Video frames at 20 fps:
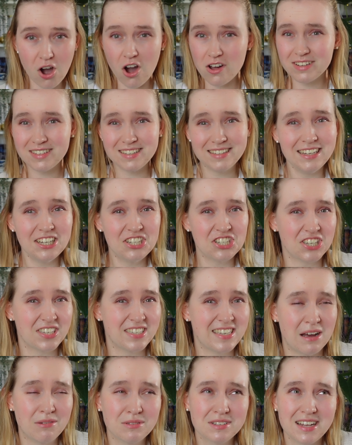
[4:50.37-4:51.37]
Honestly, it just
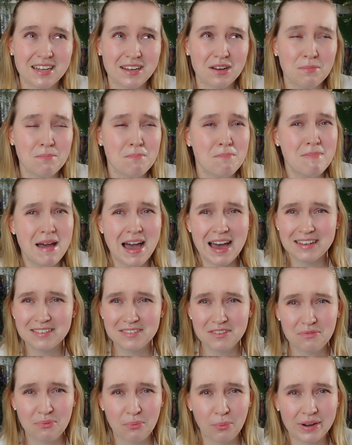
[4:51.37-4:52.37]
sounds like a
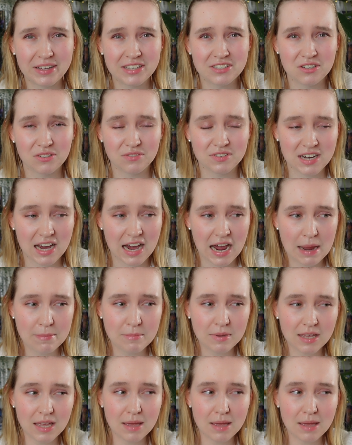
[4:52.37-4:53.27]
massive waste of time.